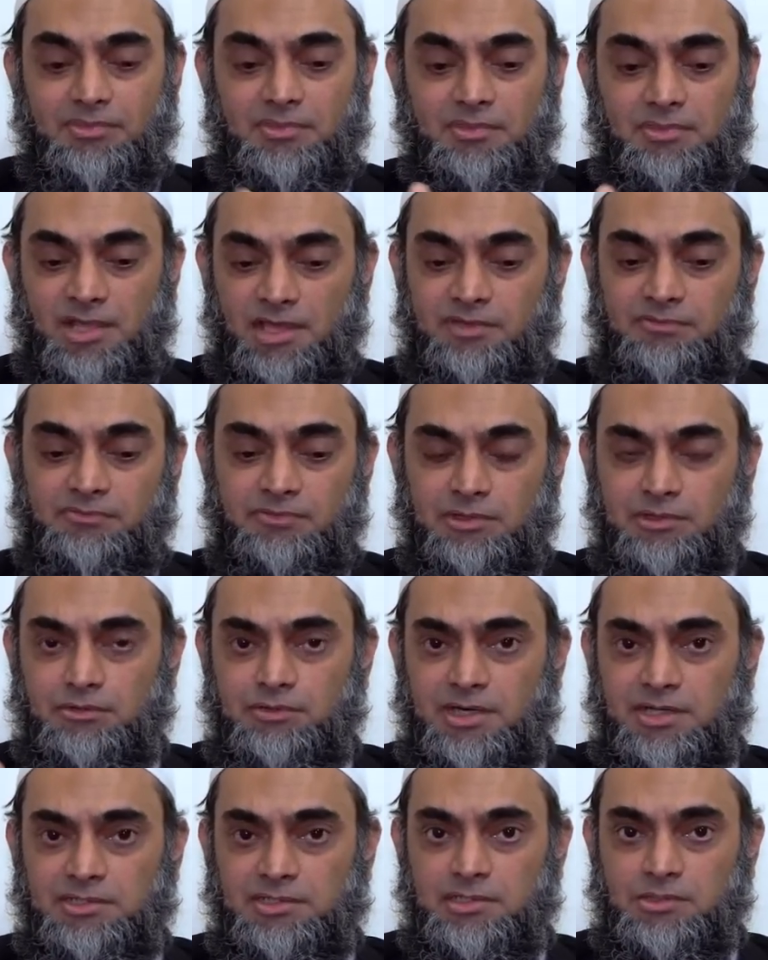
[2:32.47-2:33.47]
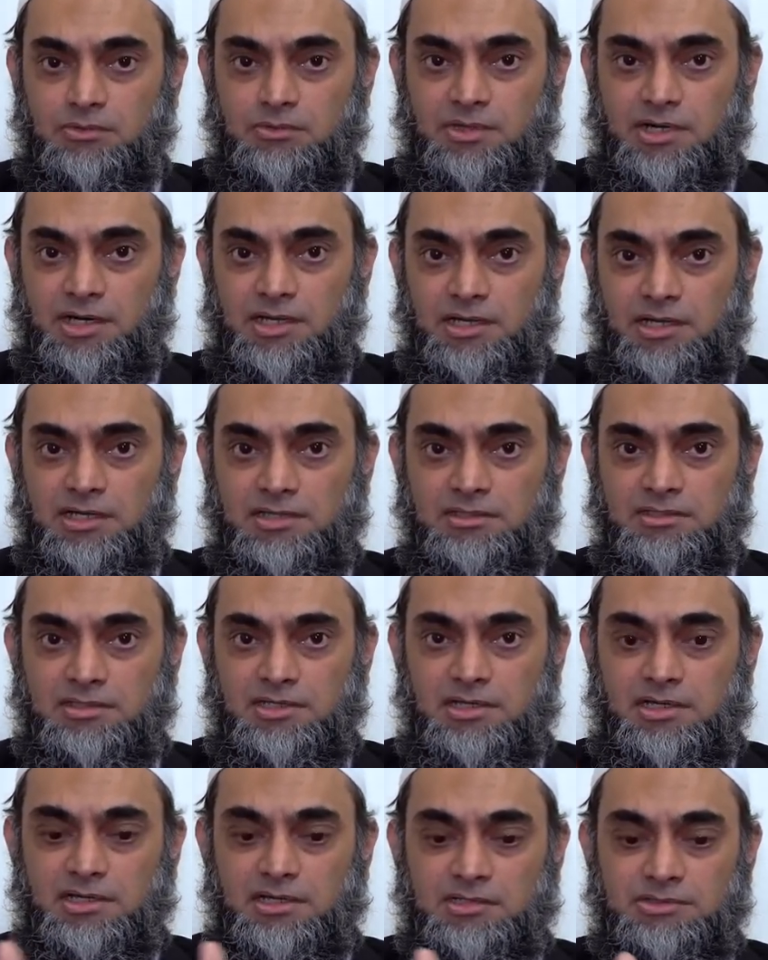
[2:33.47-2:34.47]
Now if you look at the Quran in
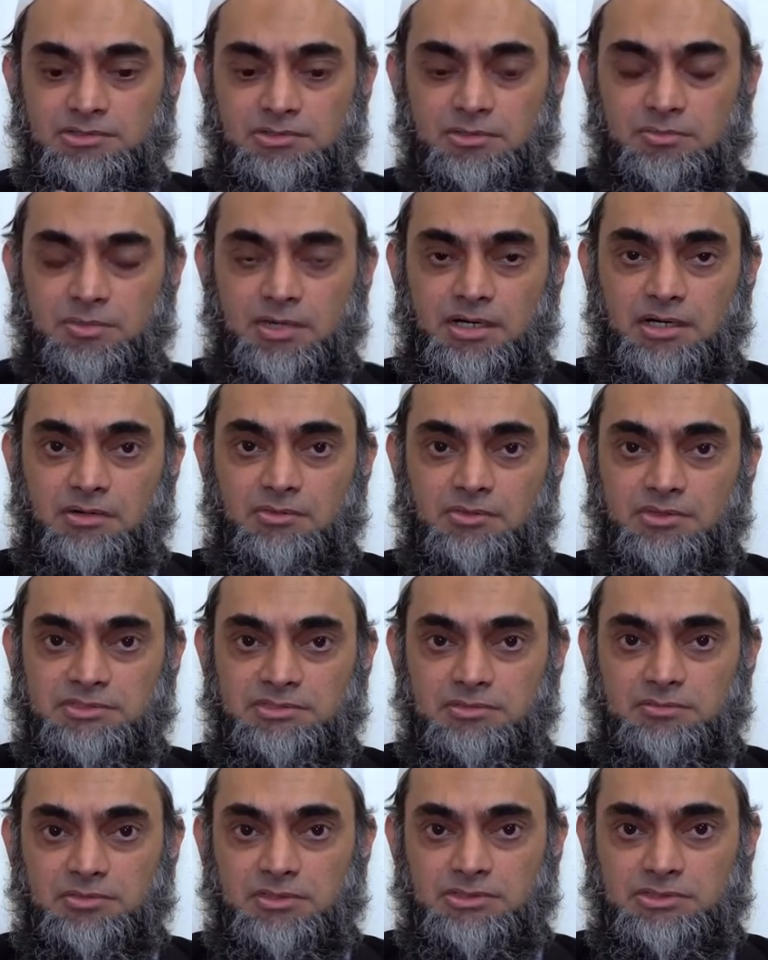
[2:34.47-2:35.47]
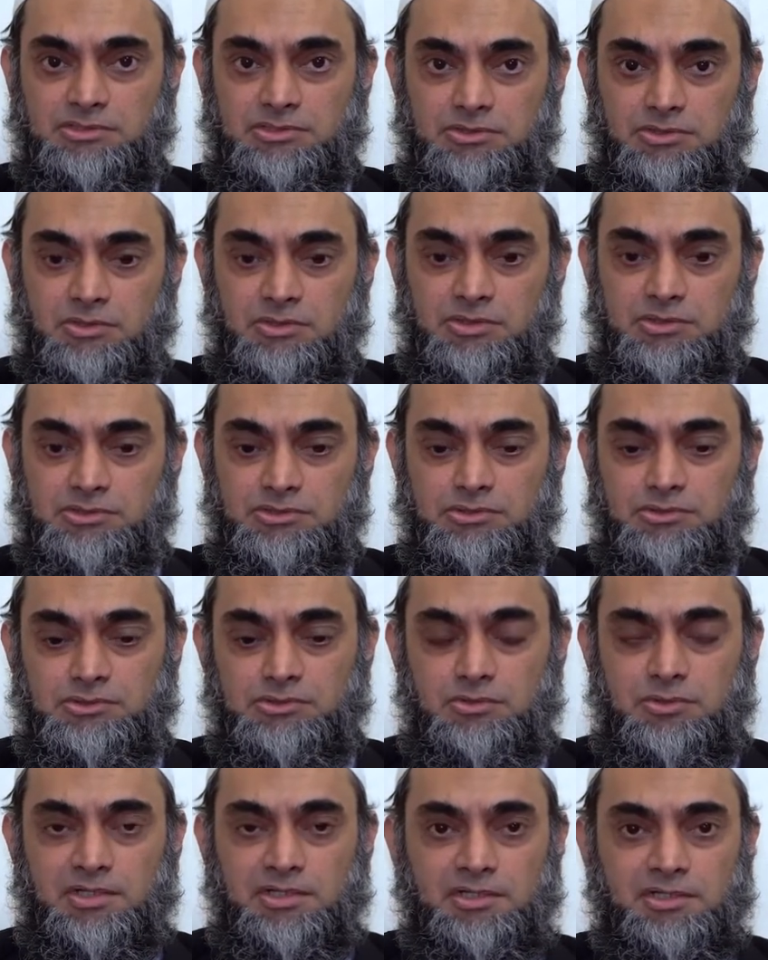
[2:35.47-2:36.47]
the Surah Baqarah verse number two
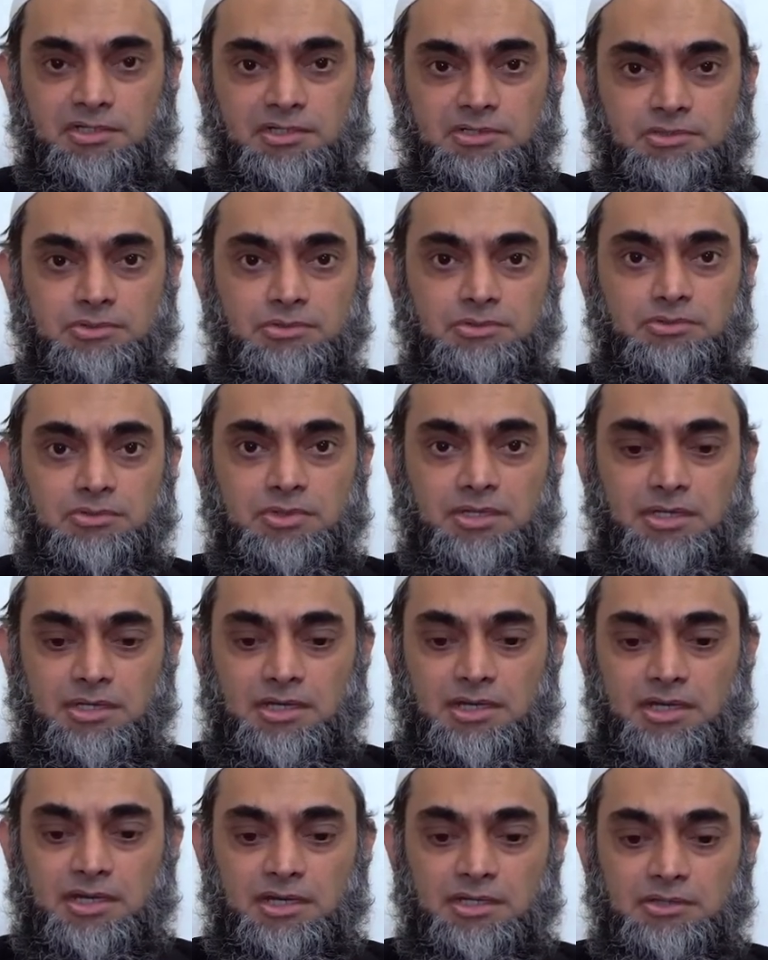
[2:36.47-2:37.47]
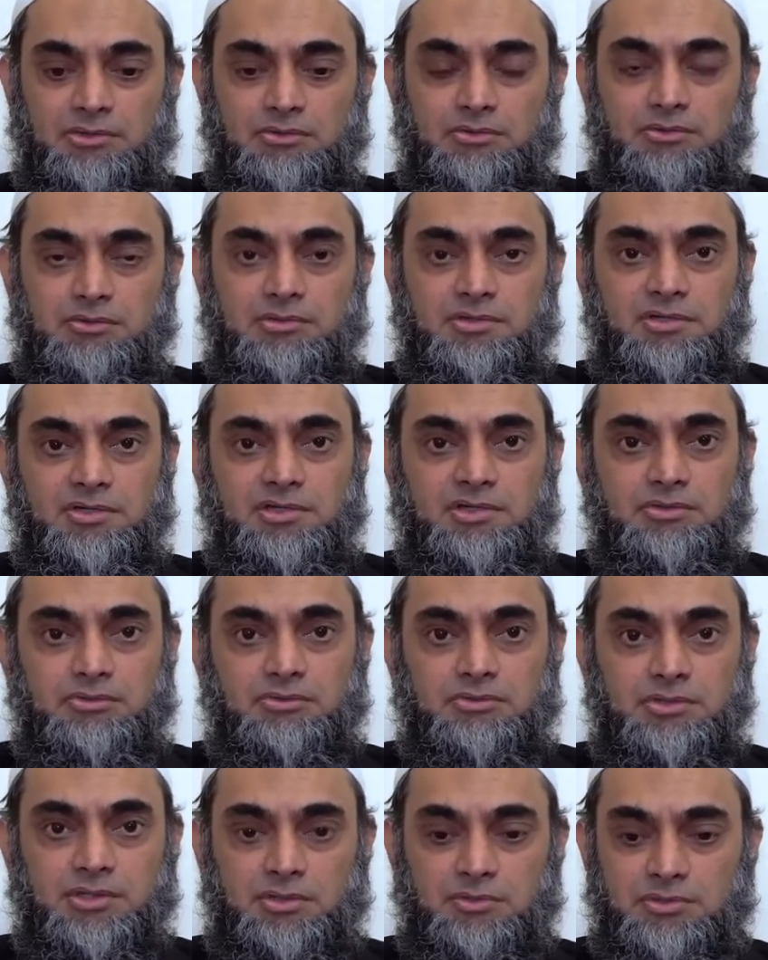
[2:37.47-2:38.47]
twenty-eight, two twenty-nine, two thirty,
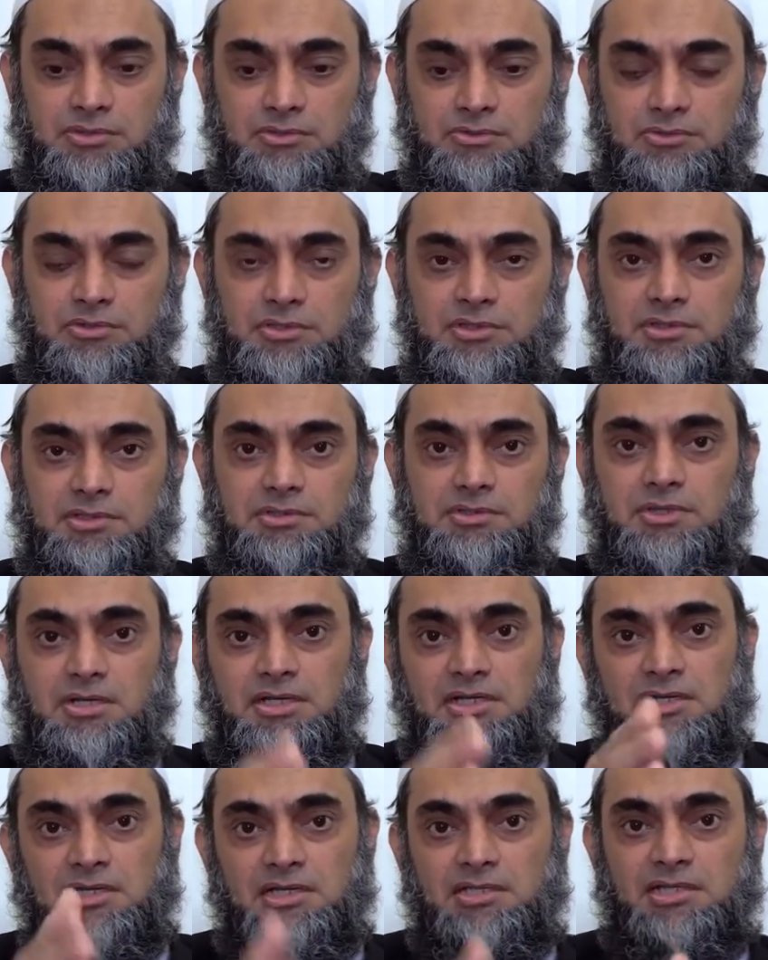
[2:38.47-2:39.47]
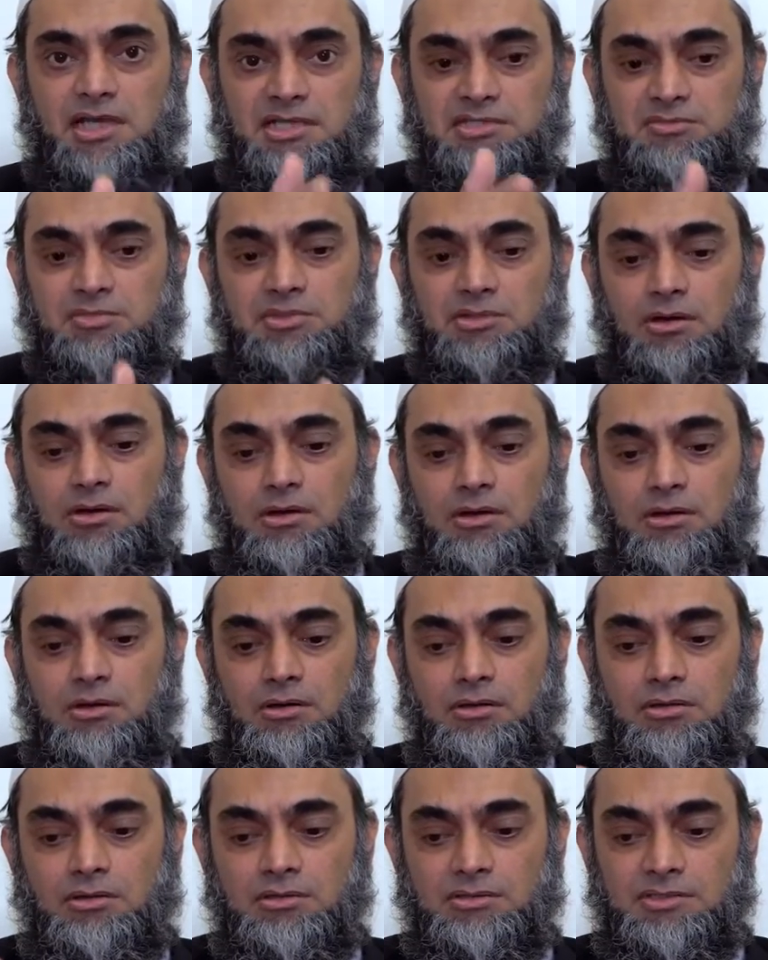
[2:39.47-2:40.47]
two thirty-one, two thirty-two, it has been
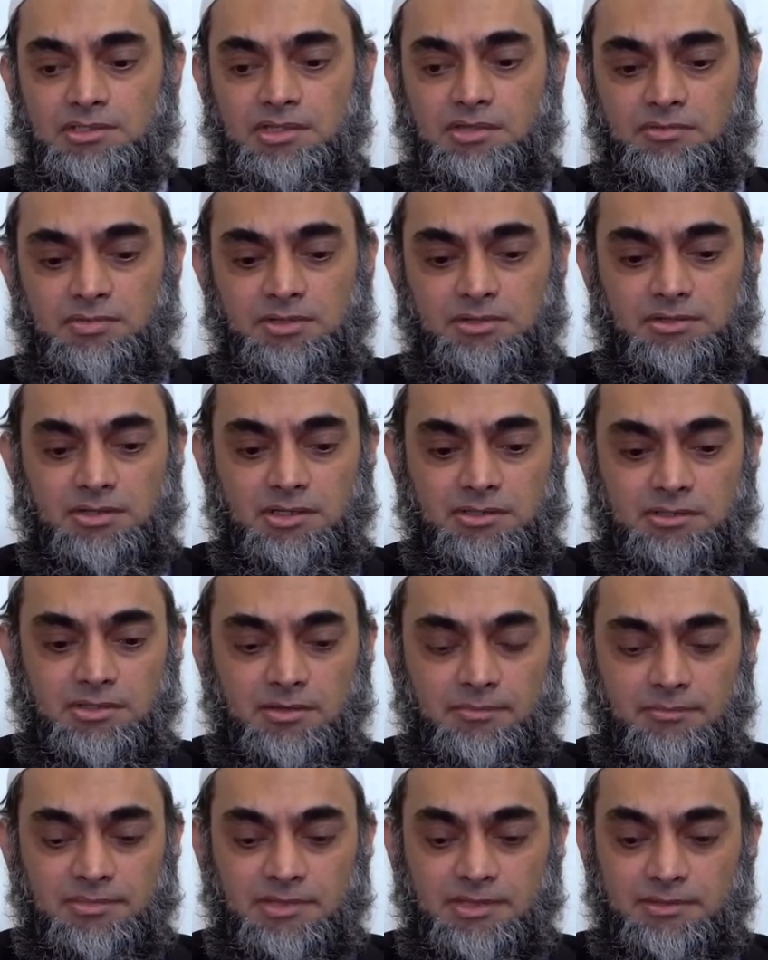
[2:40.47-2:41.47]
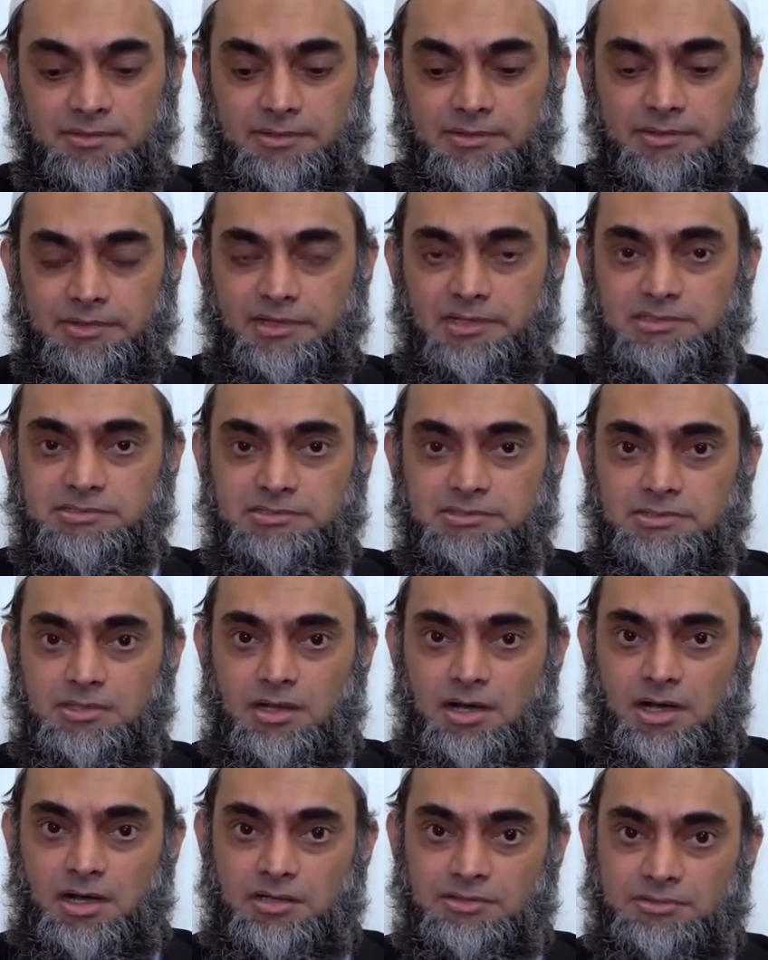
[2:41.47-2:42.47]
all giving the complete details of the
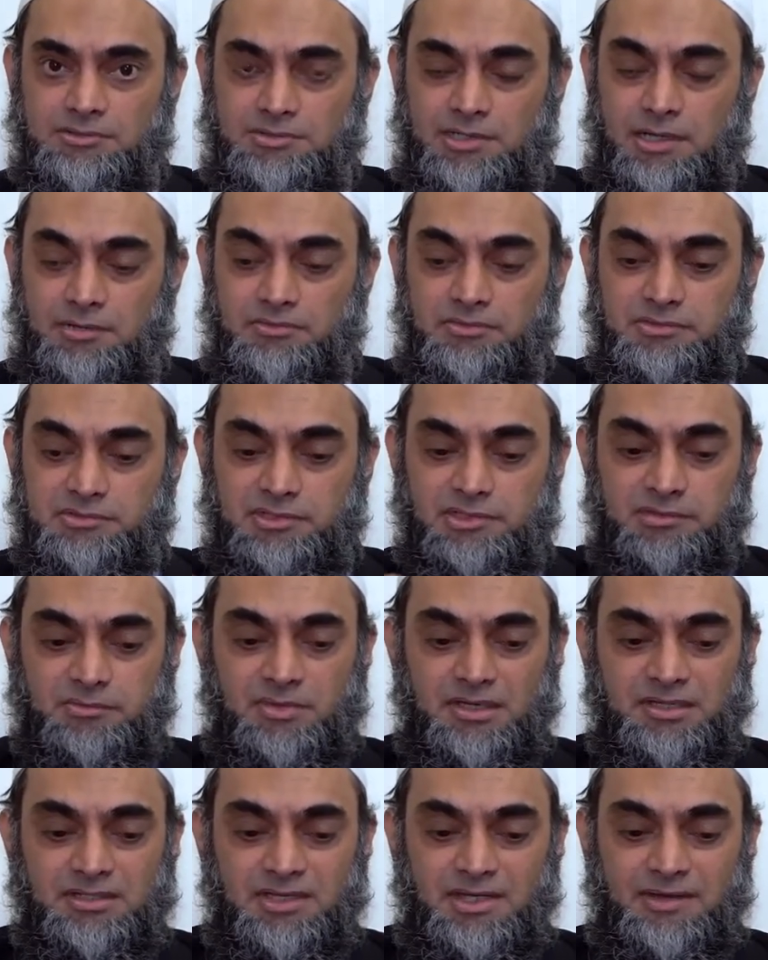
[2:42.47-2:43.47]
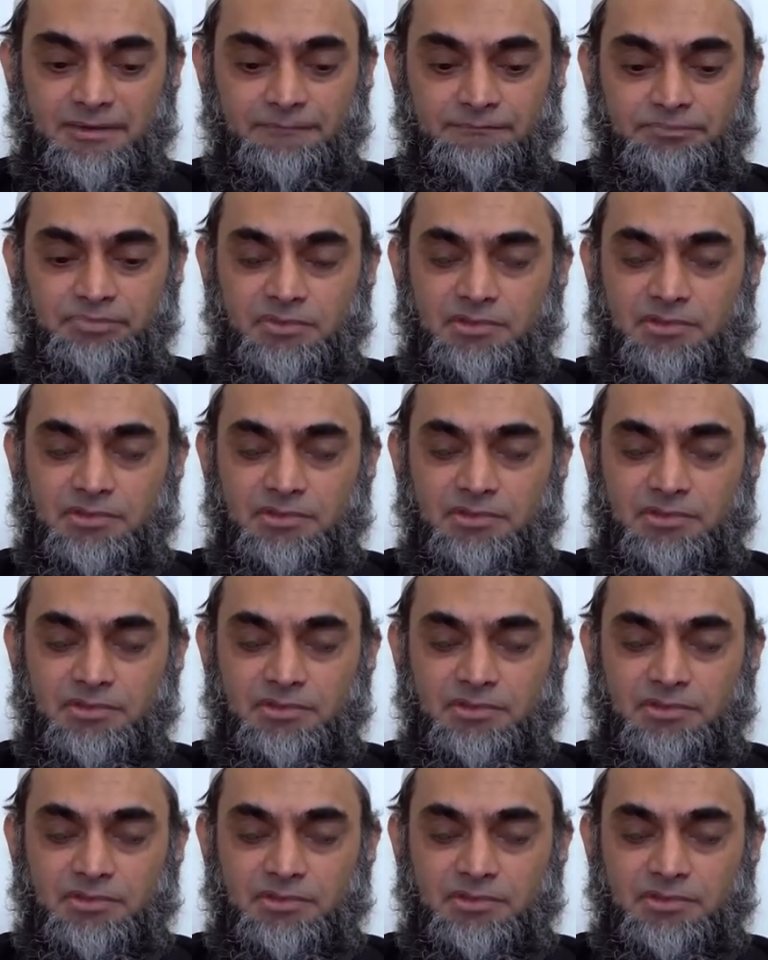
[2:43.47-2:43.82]
how the divorce is being done.